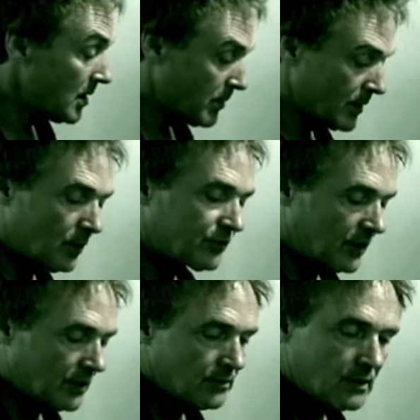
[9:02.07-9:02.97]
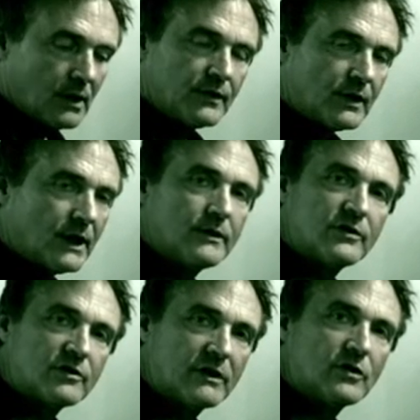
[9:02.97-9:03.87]
But also, as I
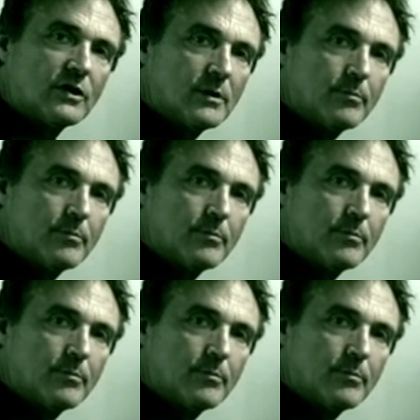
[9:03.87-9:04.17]
stressed in the